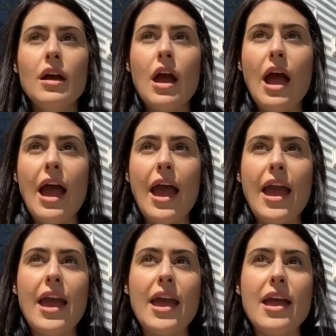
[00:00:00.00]

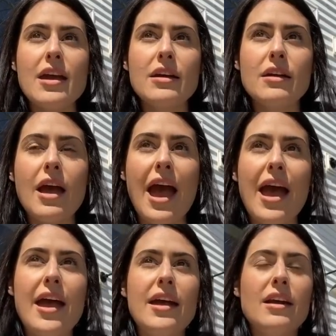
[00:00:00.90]
I
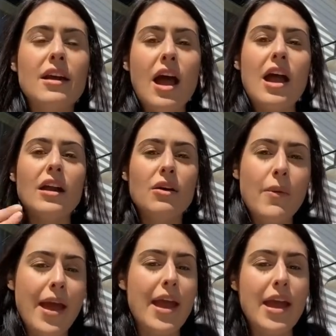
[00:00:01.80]
had gone
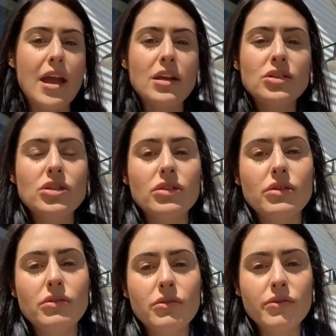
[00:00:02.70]
away
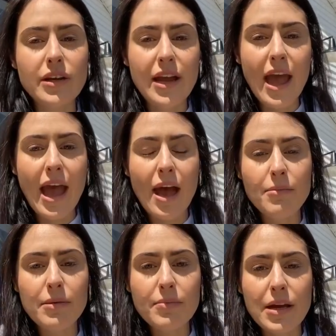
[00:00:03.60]
to
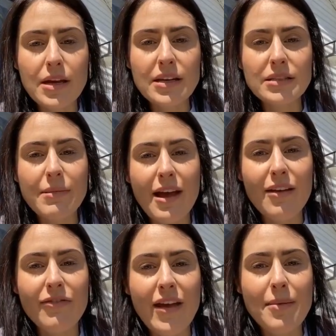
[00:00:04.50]
rehab because my
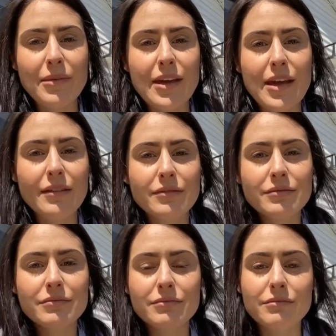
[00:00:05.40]
family
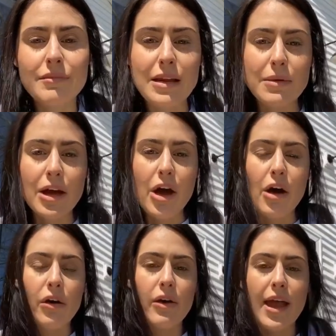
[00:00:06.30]
made me
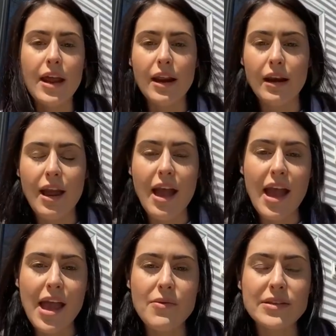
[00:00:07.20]
go, and
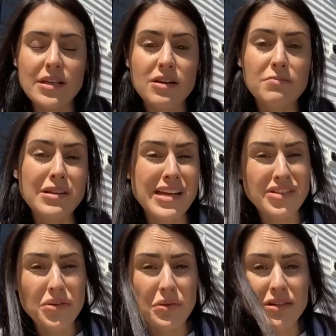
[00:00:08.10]
I was in complete and
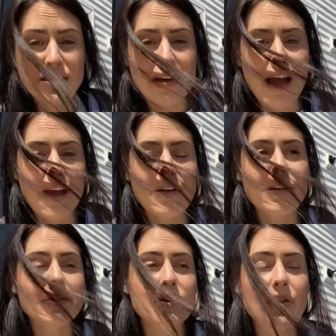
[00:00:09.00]
total
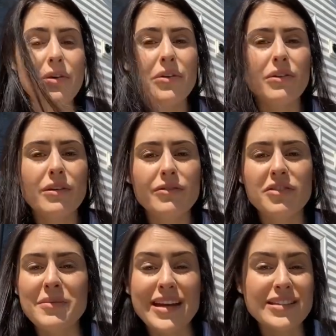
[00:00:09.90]
denial. So for
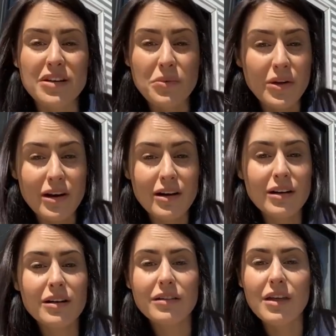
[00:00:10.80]
me, it didn't
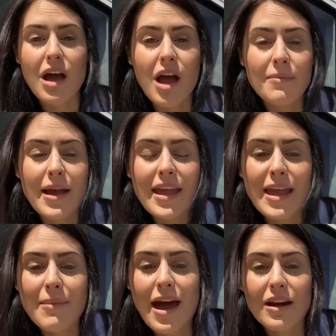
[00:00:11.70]
work. I
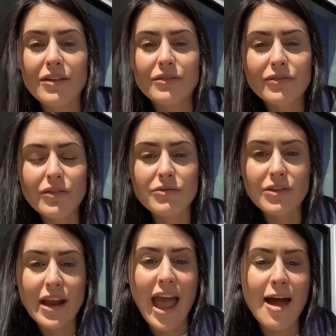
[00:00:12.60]
came out of
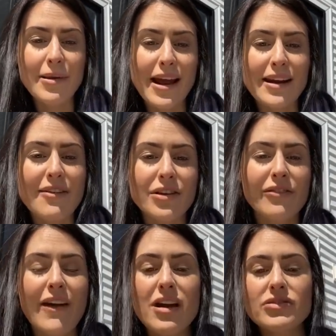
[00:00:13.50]
rehab and I never
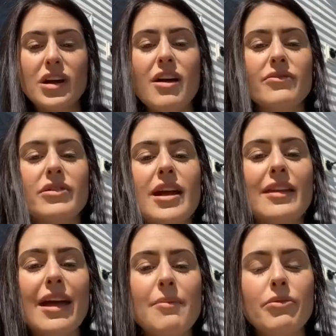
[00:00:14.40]
found recovery
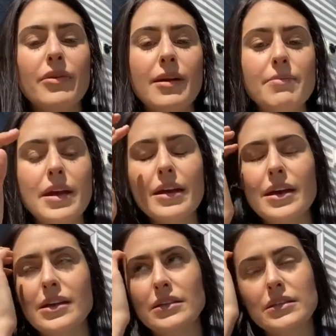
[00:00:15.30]
at that point
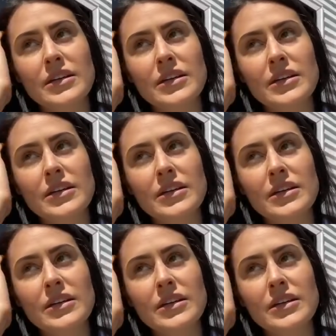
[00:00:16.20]
because